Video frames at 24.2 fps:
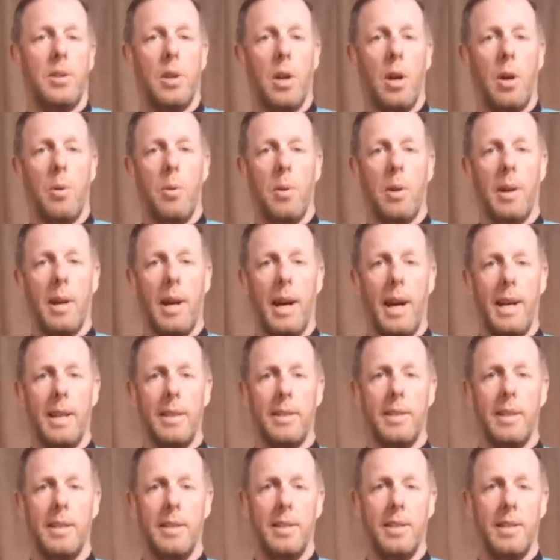So
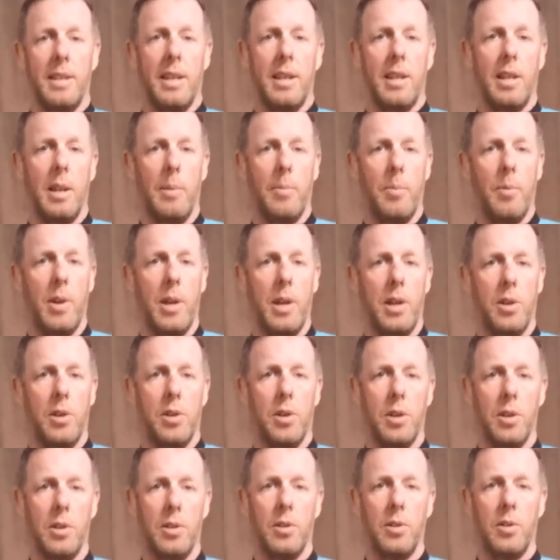as that design
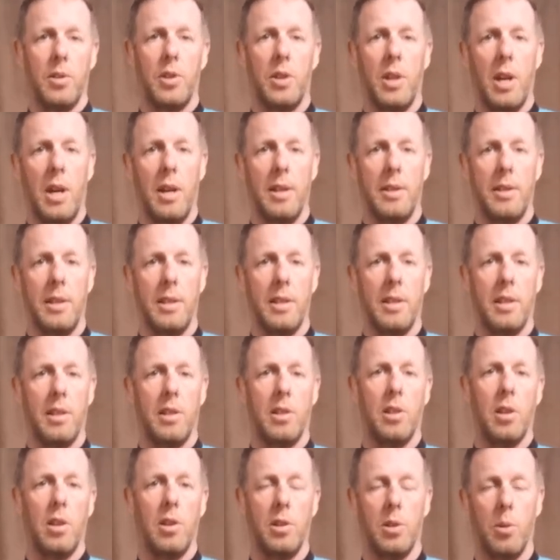collaboration started and
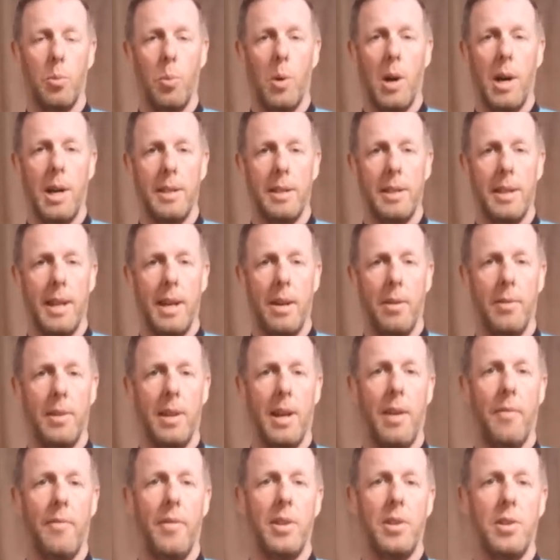started to widen out,
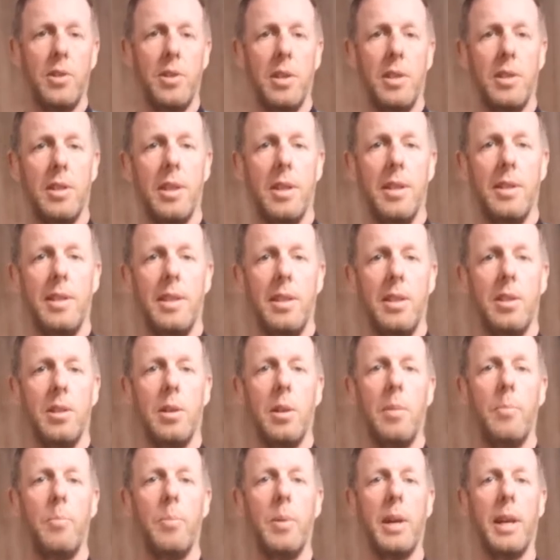that eventually turned
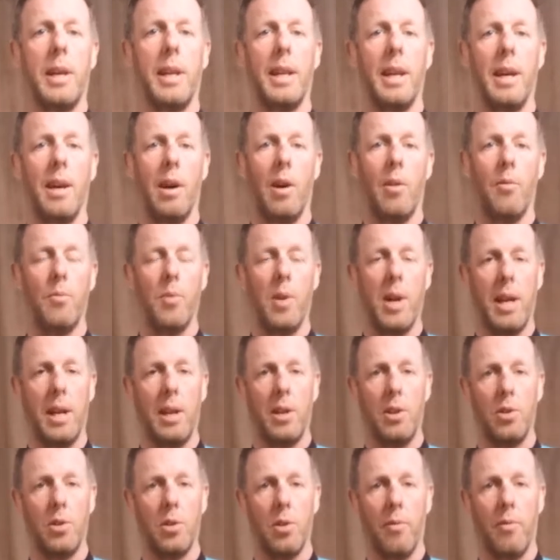into bringing out a
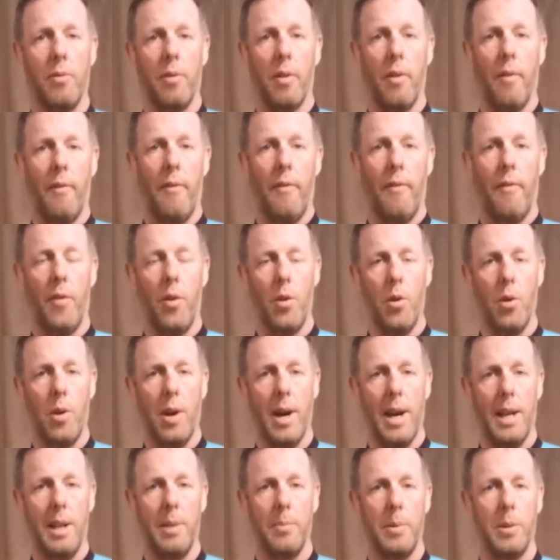range of
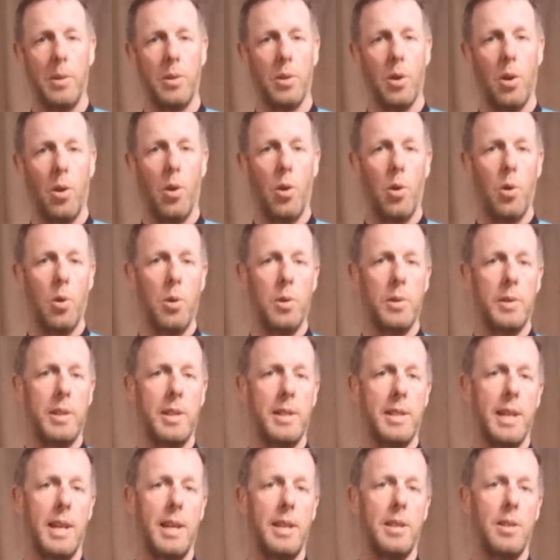four helmets, all
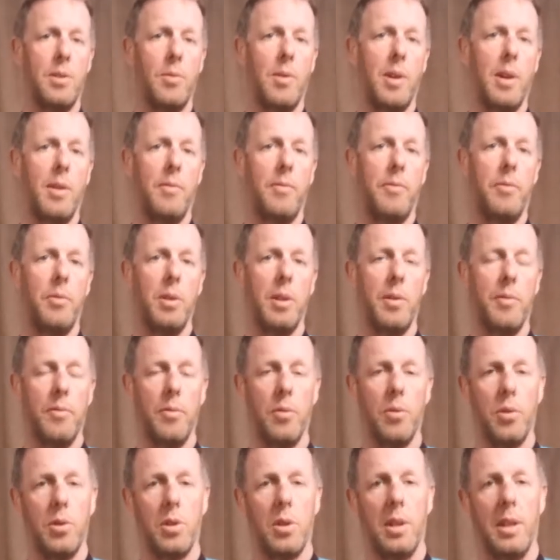designed around fully
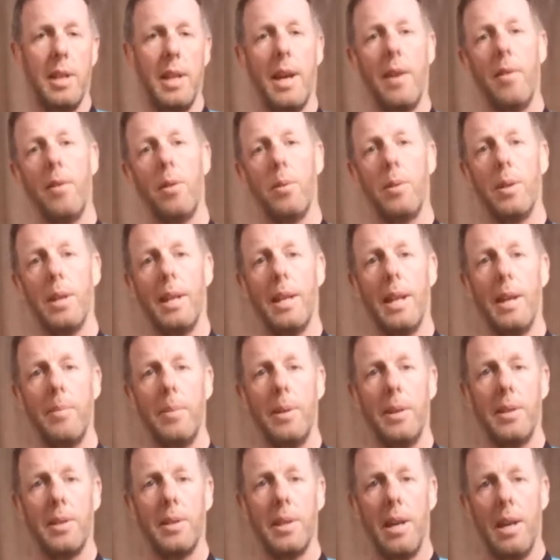functioning
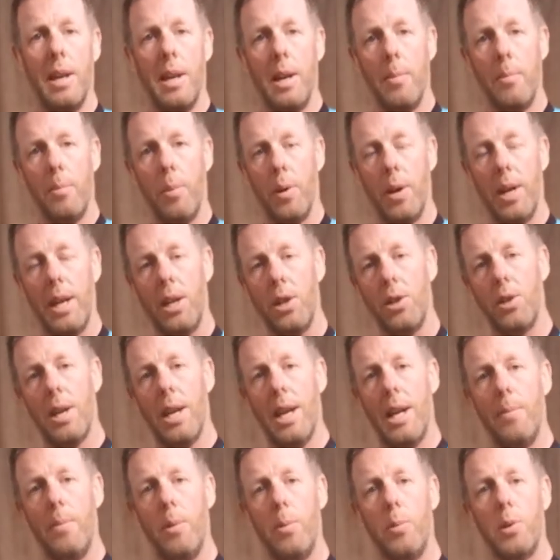aerodynamics, but each
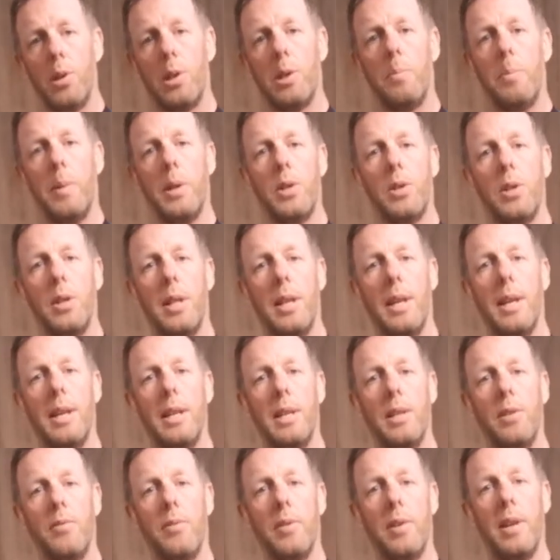helmet was
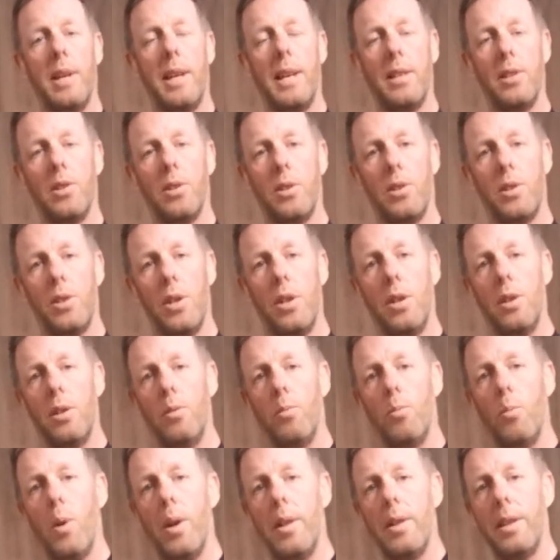specialised in
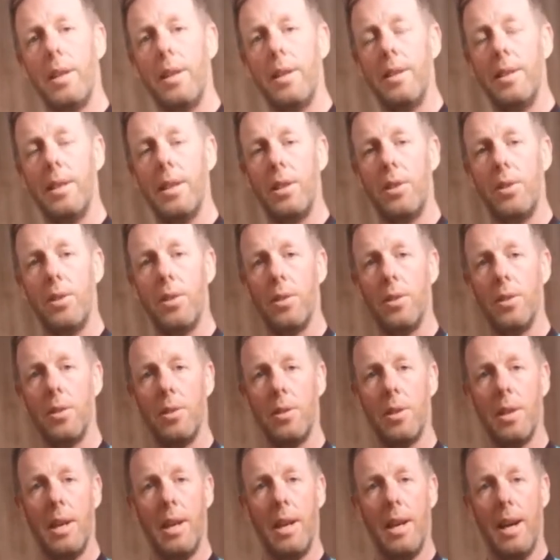certain weather
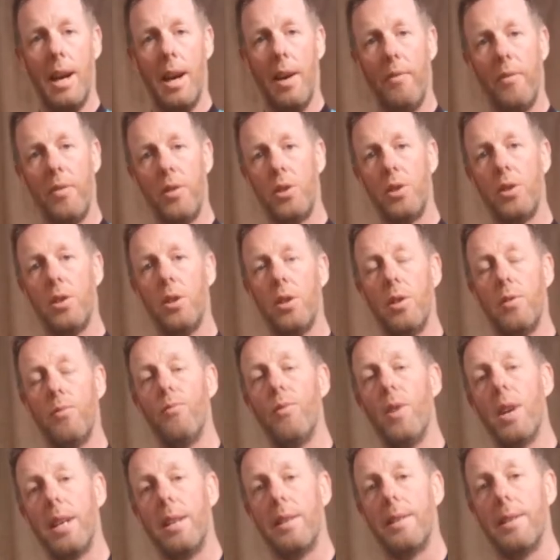conditions and for certain
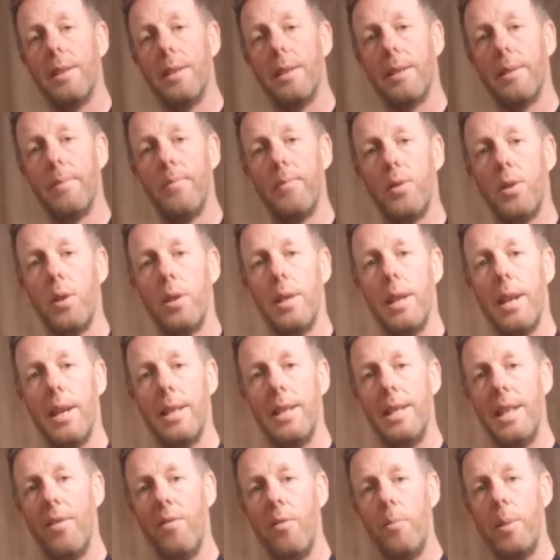races. So that
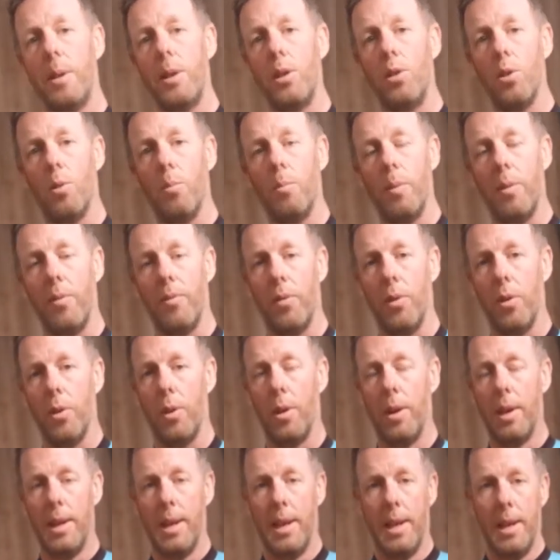had never been done before.